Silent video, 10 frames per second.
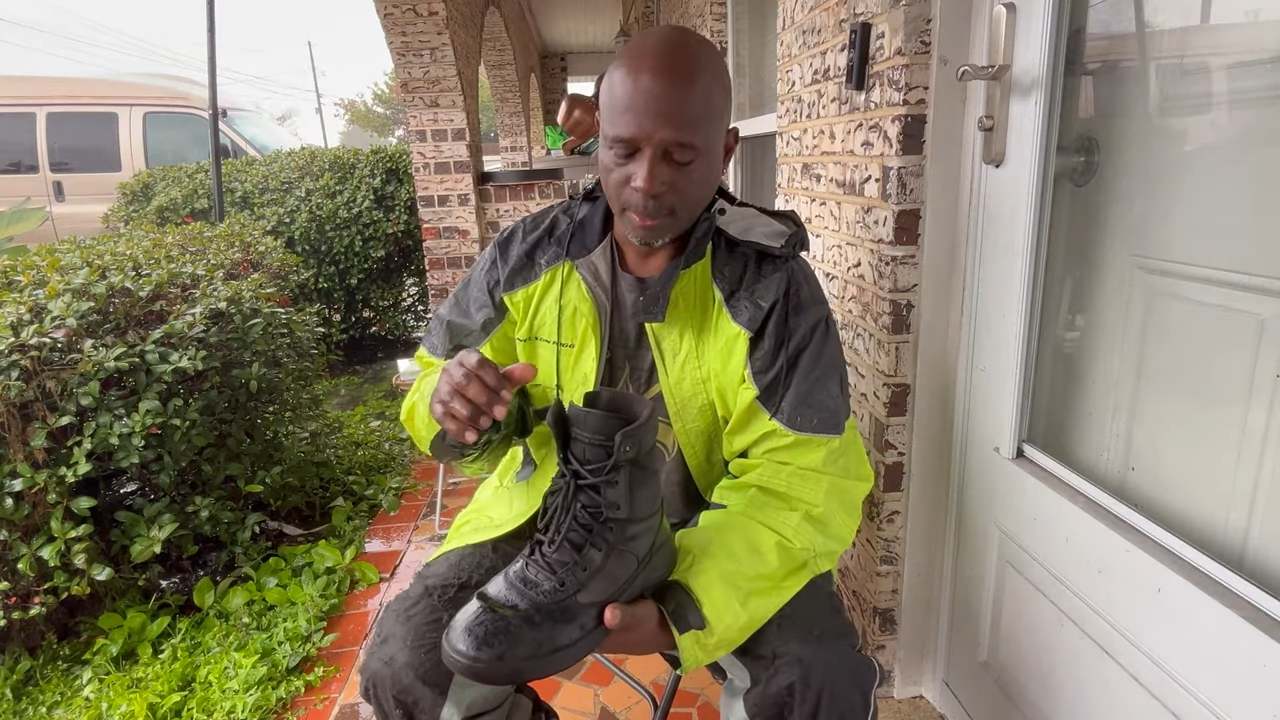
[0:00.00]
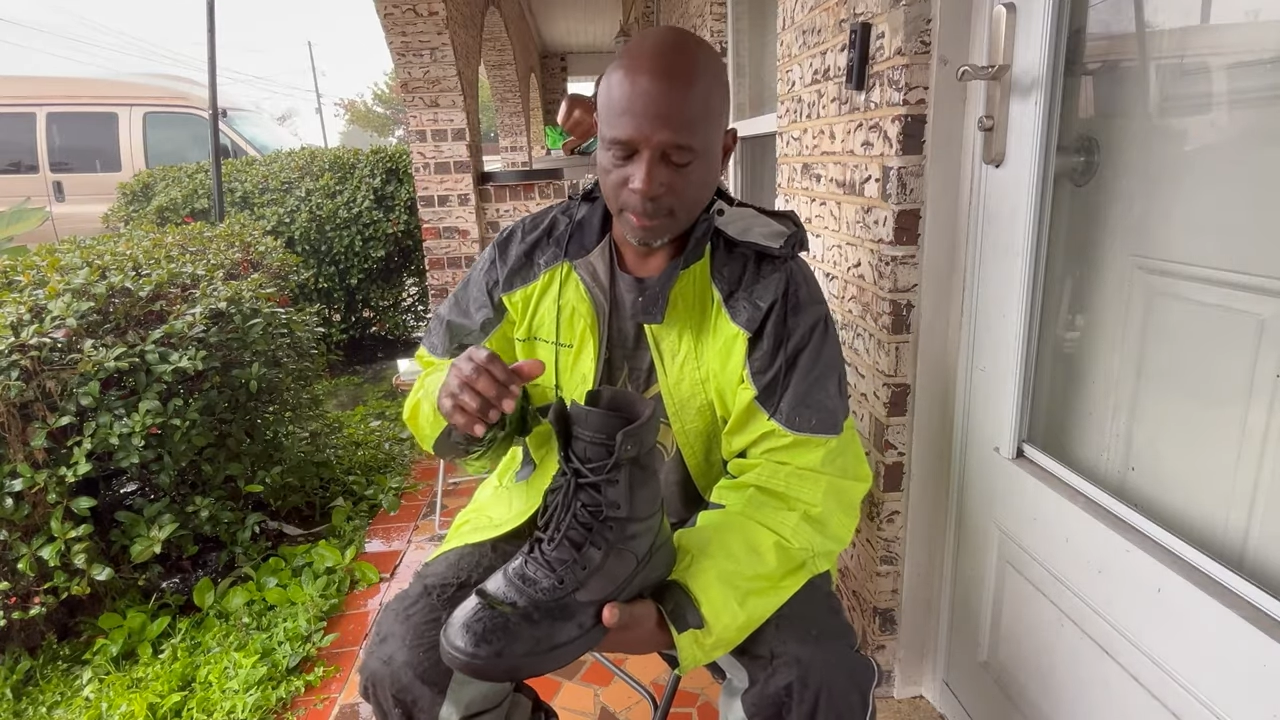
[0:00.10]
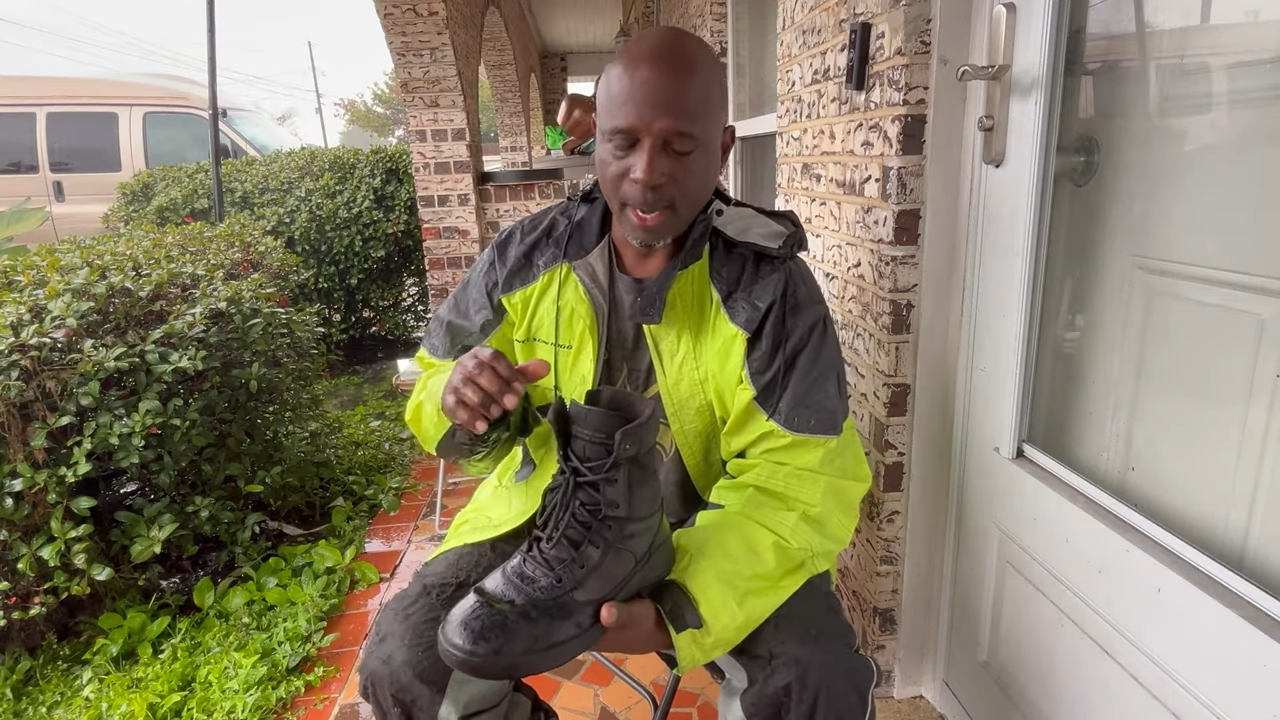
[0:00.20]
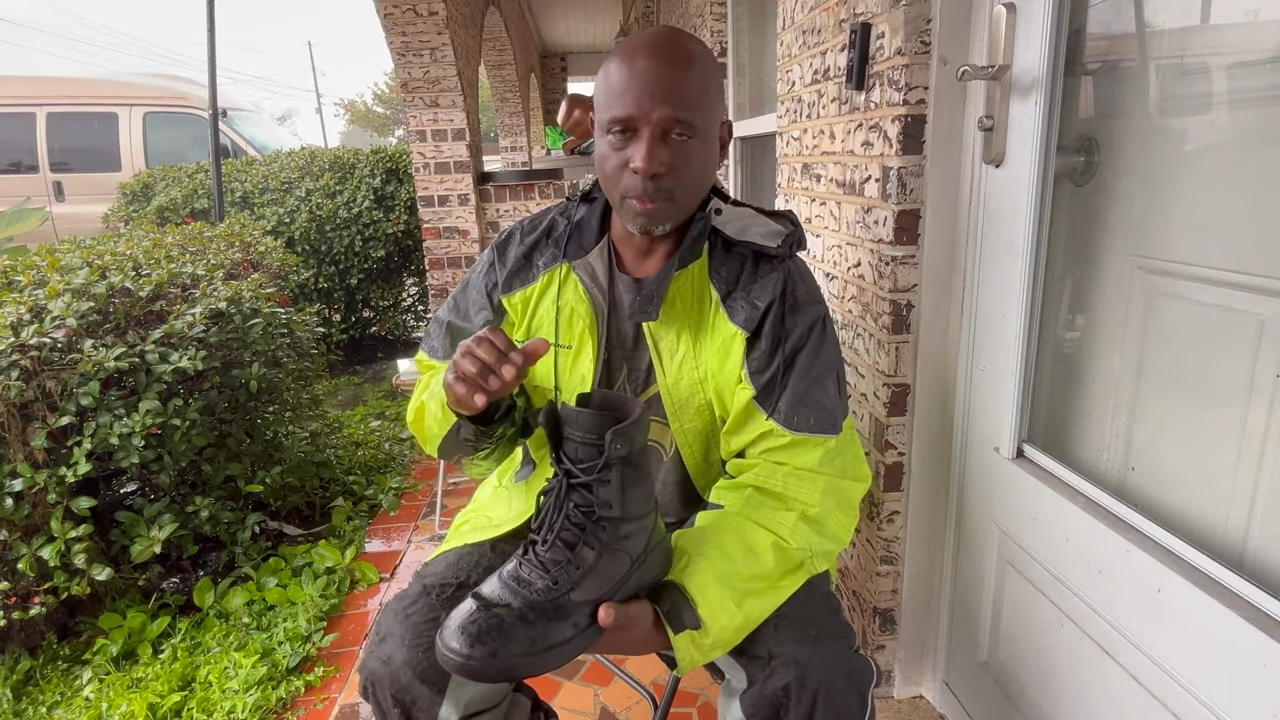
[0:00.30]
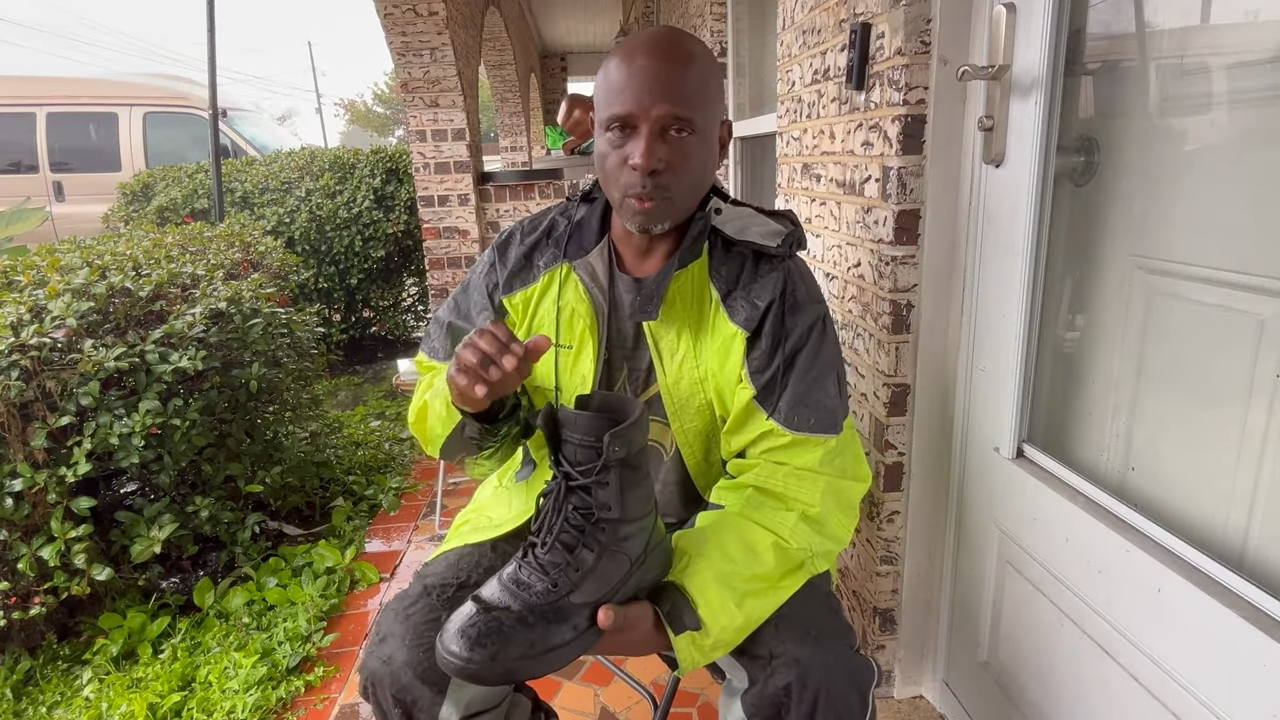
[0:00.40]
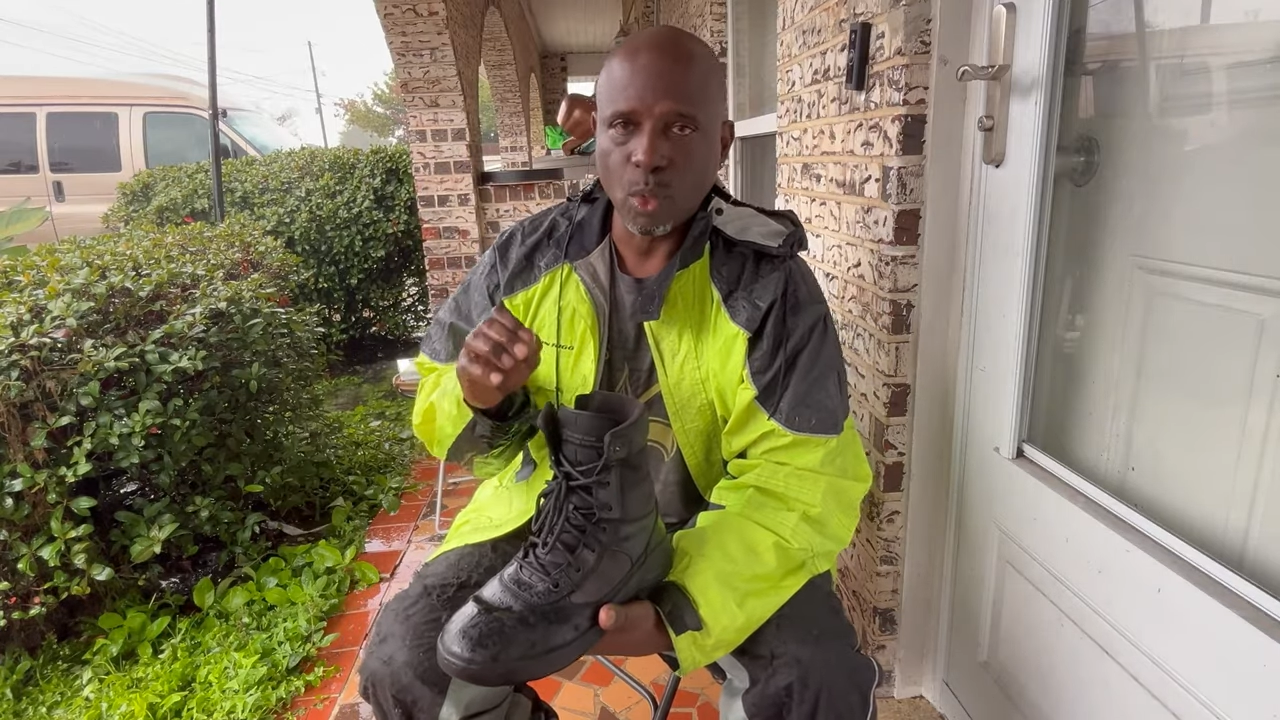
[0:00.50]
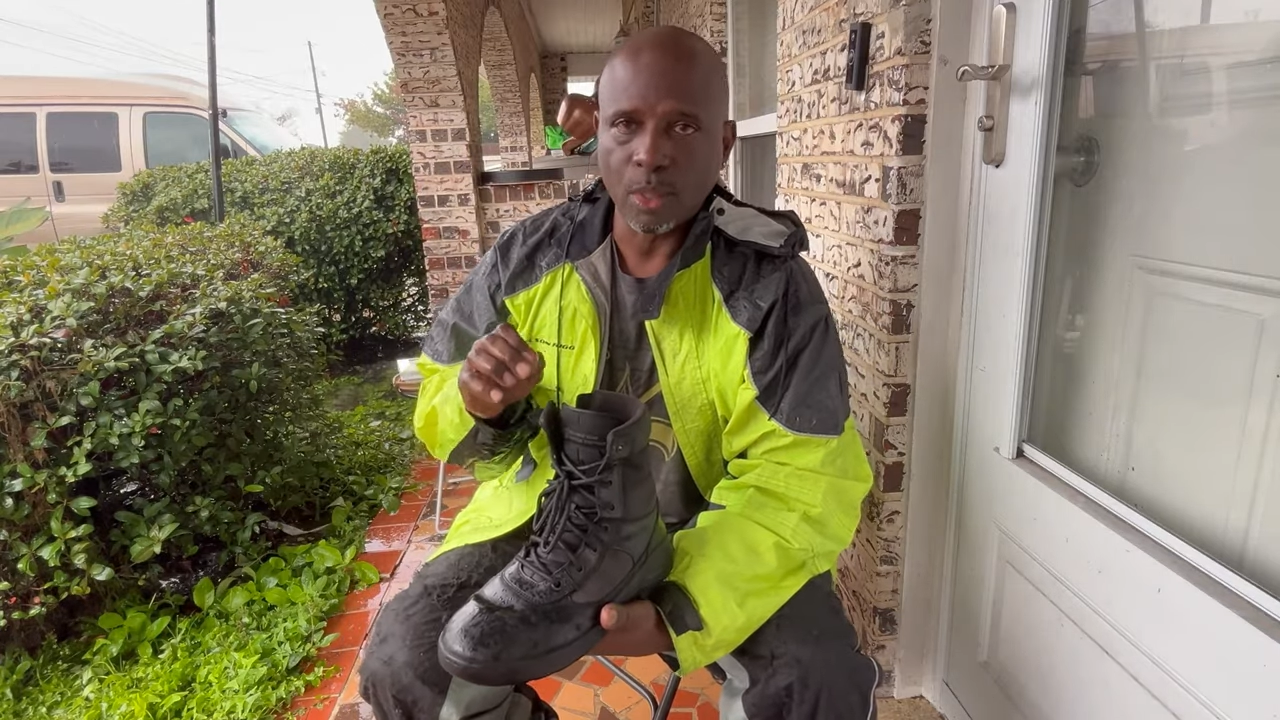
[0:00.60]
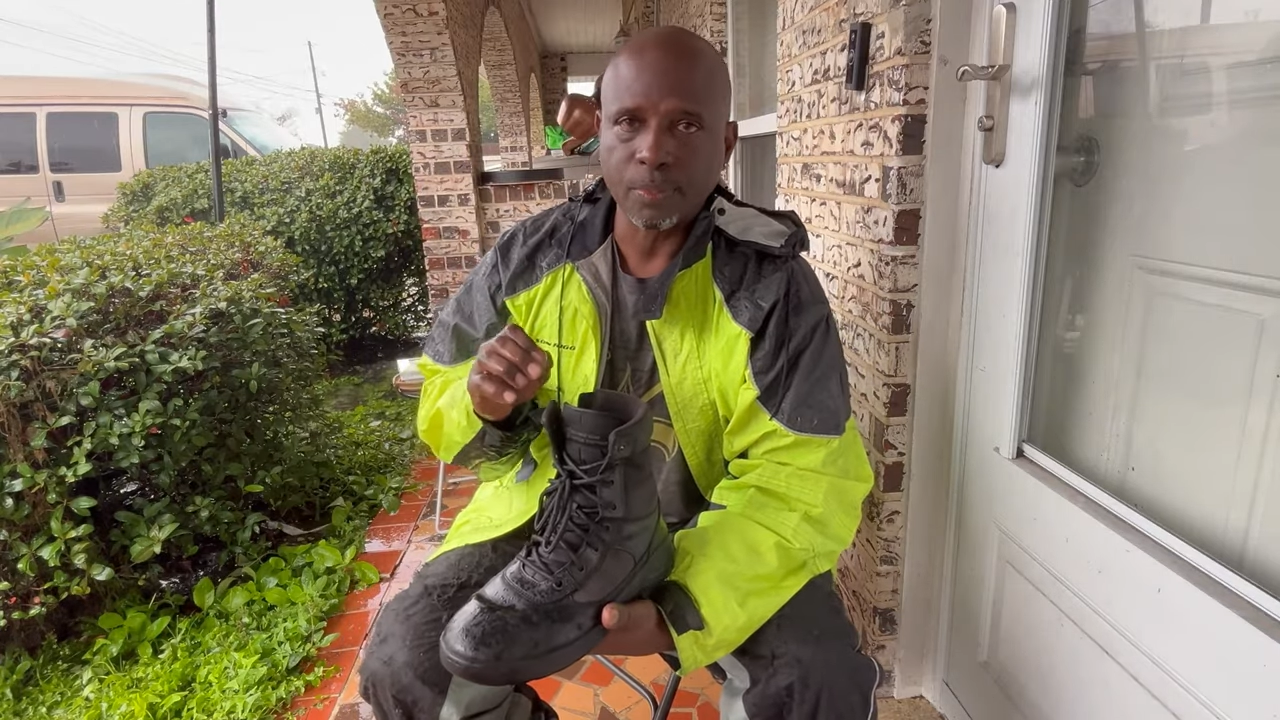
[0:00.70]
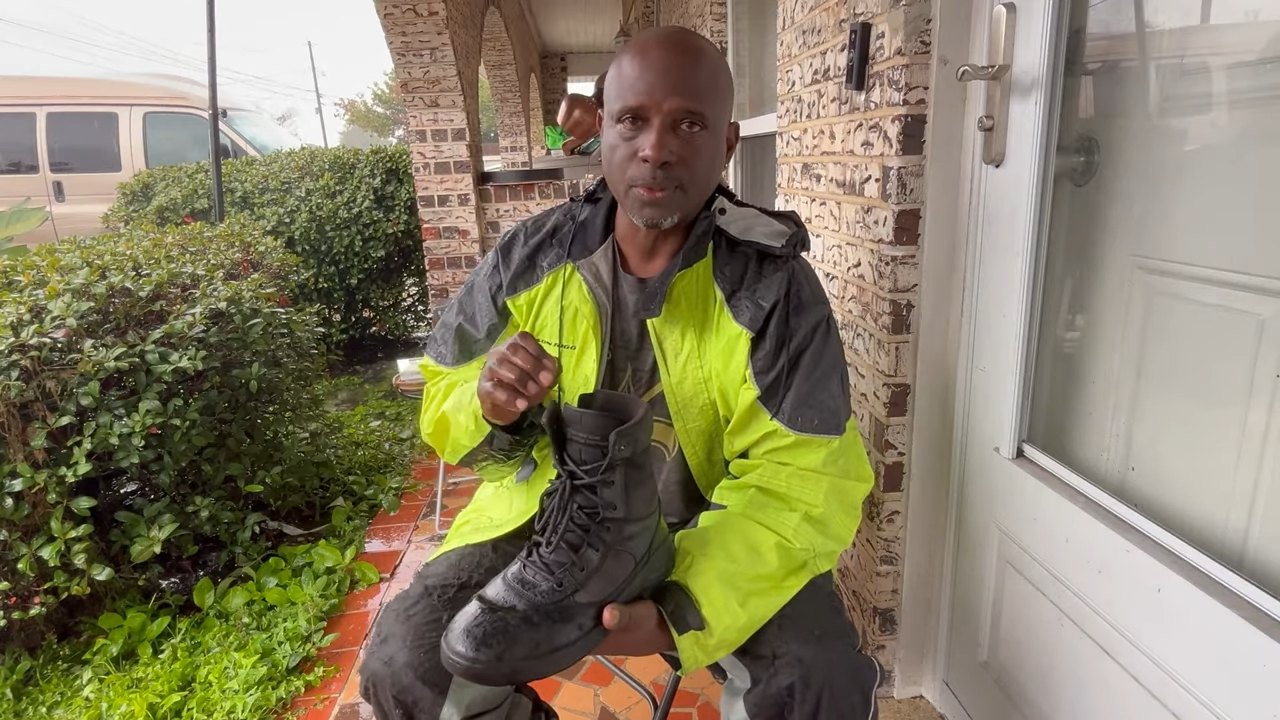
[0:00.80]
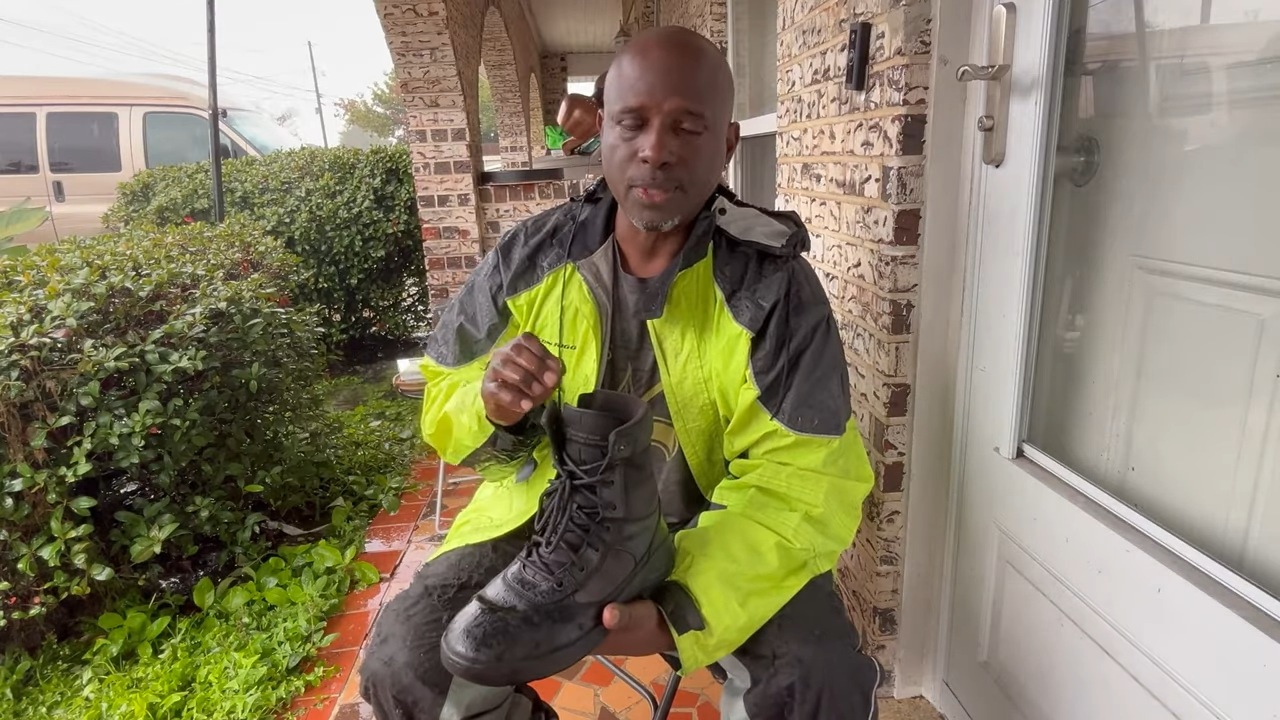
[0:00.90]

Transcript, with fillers: The problem with waterproof